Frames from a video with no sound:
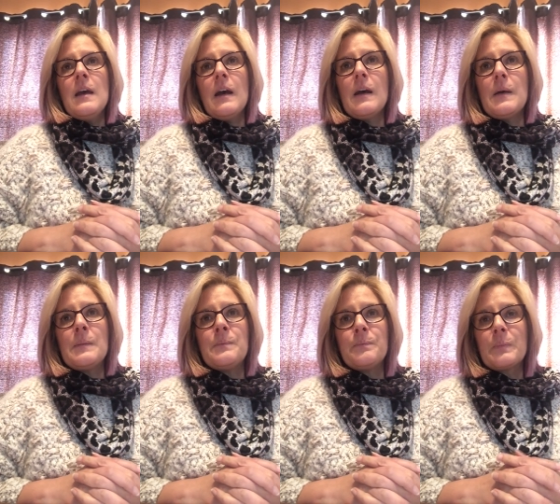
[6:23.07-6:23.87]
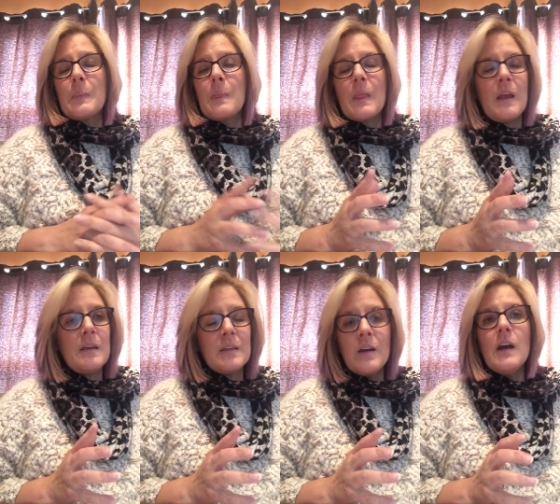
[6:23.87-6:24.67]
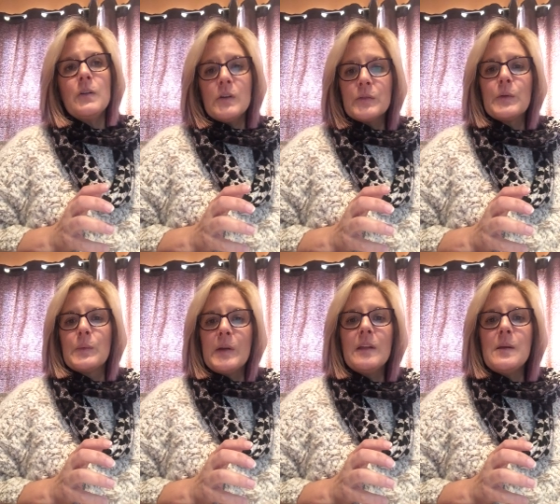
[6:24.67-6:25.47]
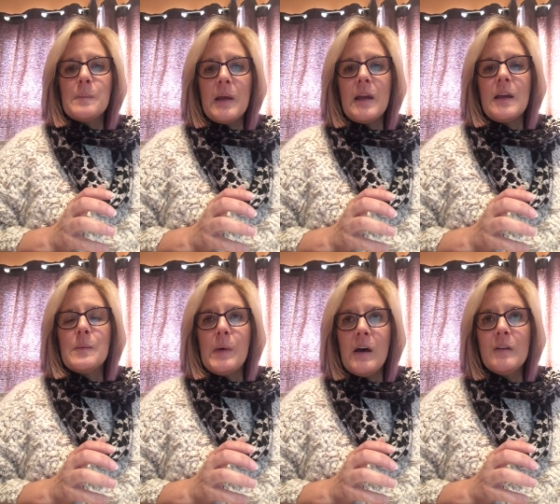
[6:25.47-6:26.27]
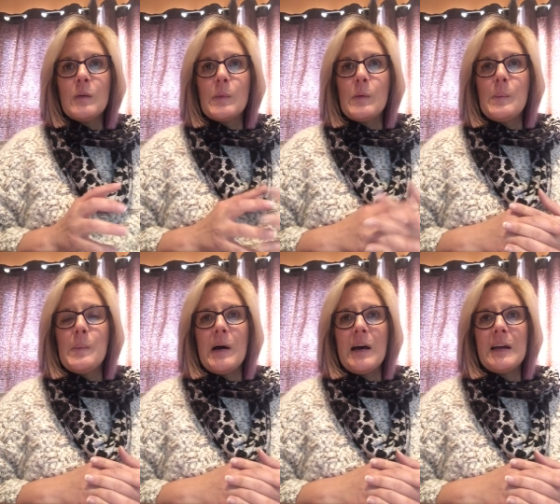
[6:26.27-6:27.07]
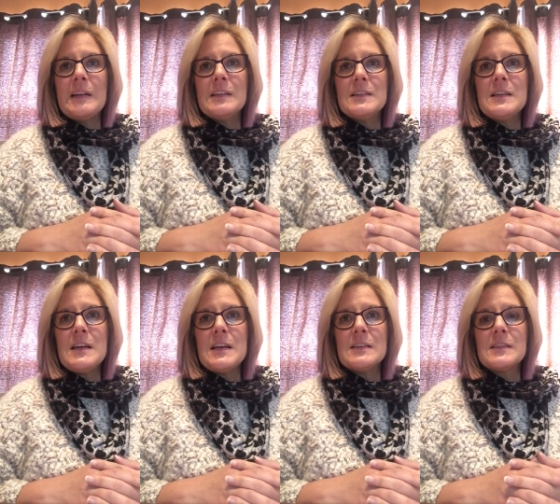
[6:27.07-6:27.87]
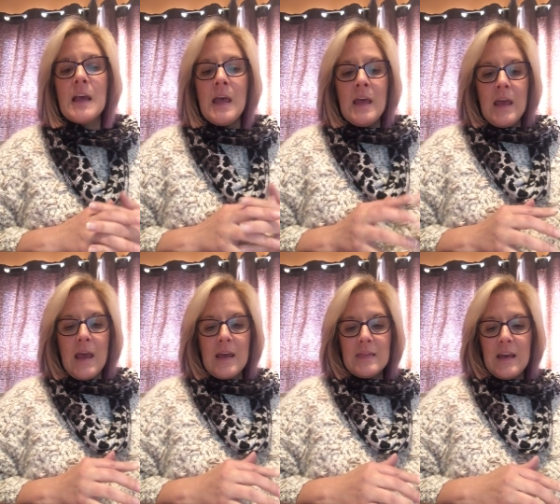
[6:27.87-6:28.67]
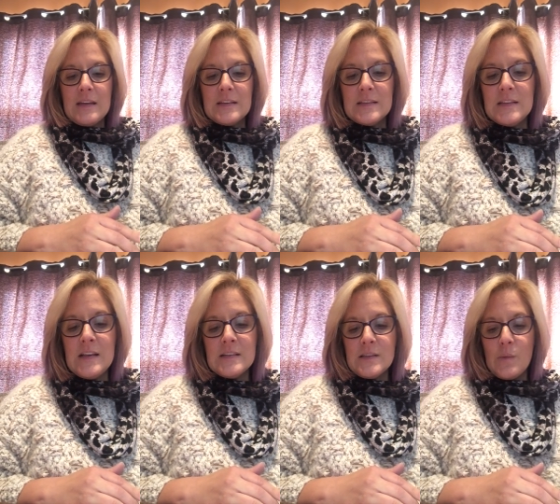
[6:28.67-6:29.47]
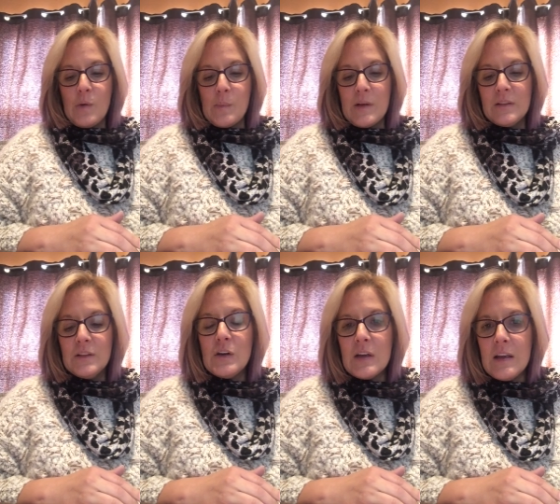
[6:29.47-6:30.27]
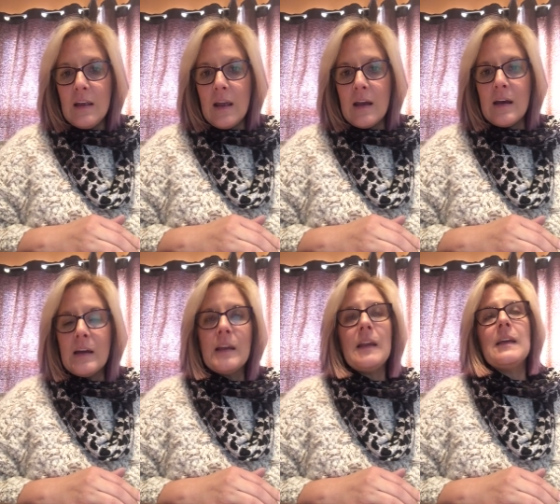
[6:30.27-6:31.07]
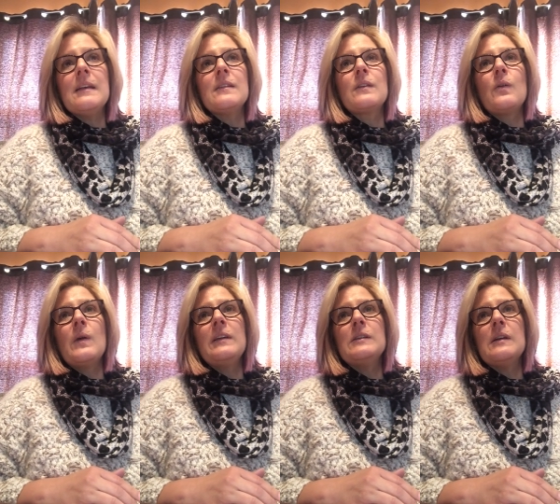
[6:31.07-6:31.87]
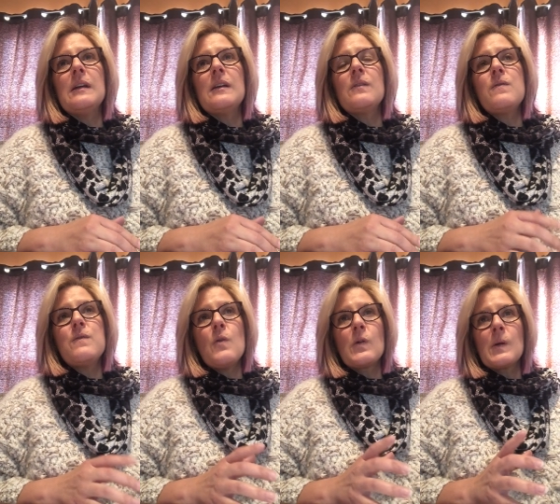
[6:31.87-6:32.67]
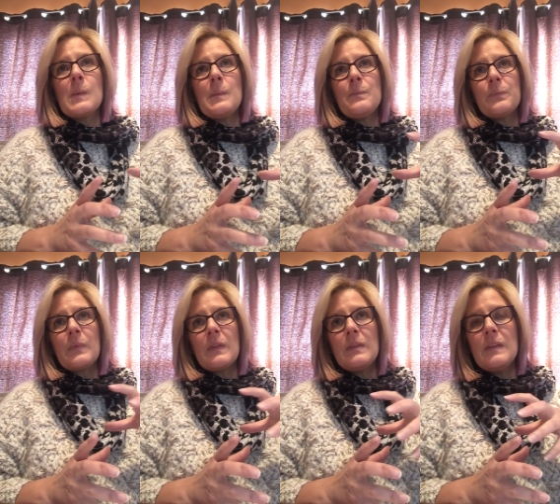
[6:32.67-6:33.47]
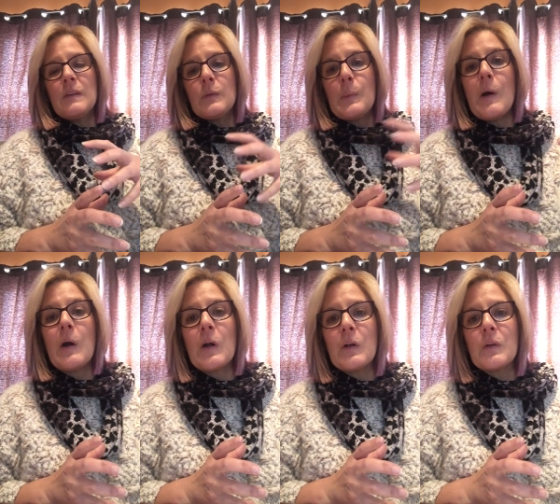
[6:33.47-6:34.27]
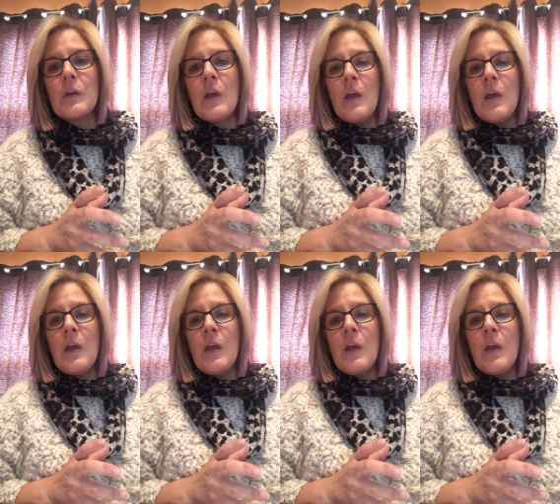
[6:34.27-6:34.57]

The conquests were really made possible by disease. And that disease that we'll be looking at is going to form this part